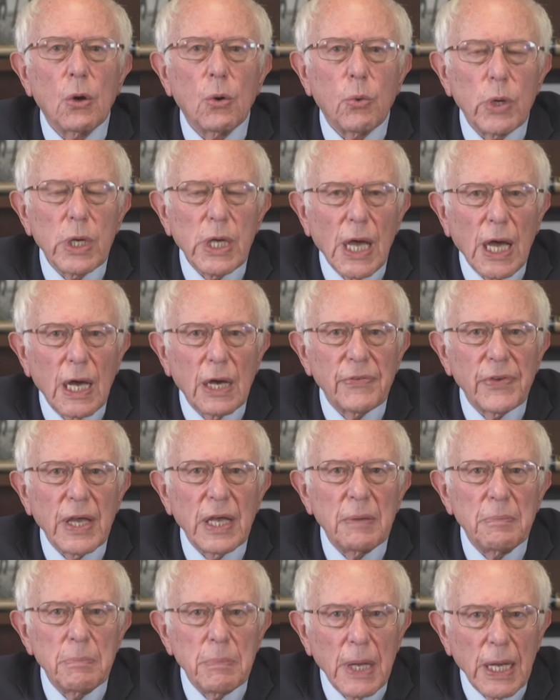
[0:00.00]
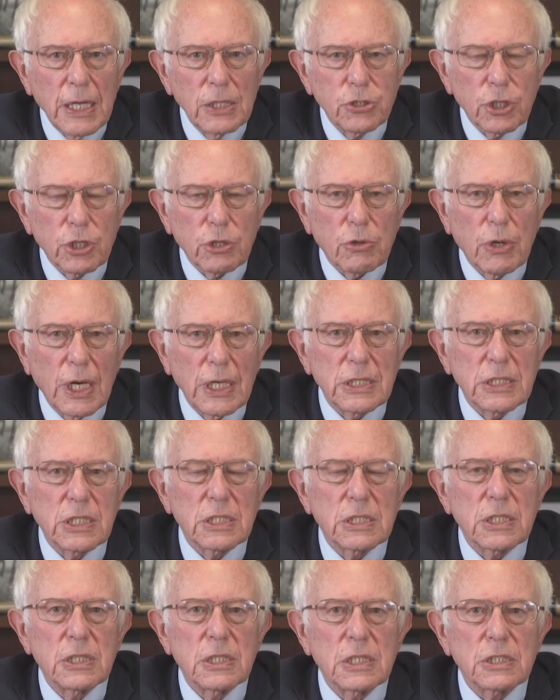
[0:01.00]
we have a major
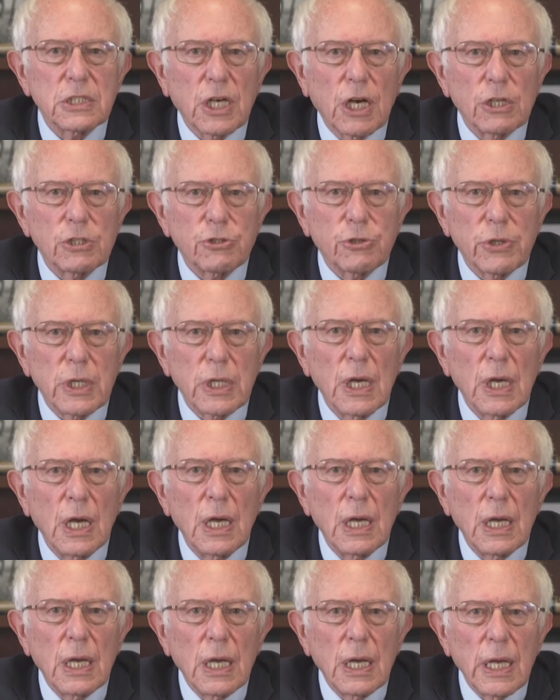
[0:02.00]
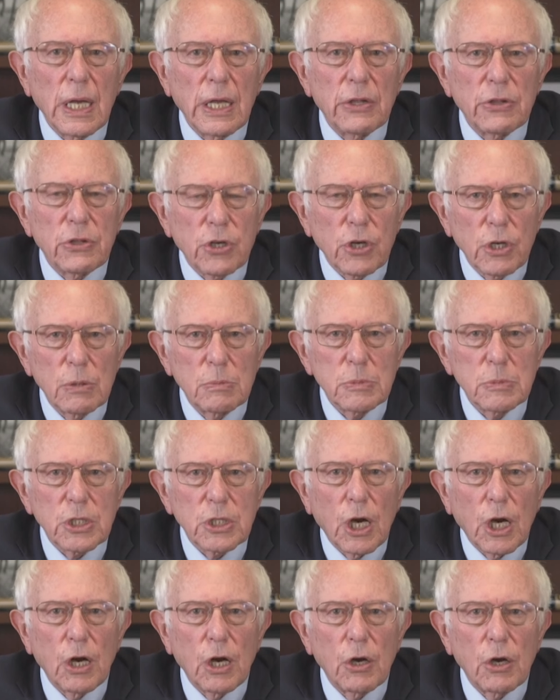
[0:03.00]
crisis in this country in terms
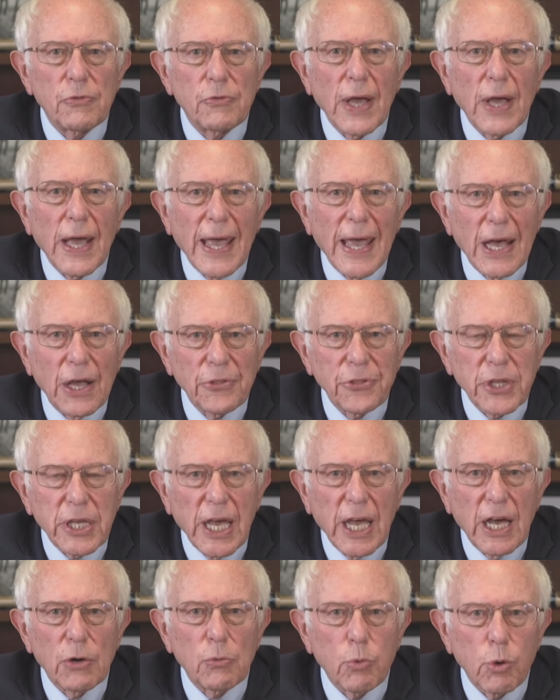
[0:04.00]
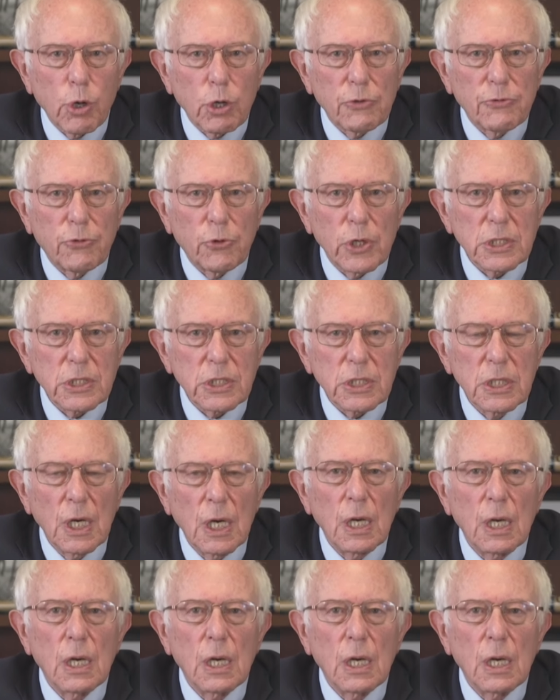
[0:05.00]
of healthcare workforce.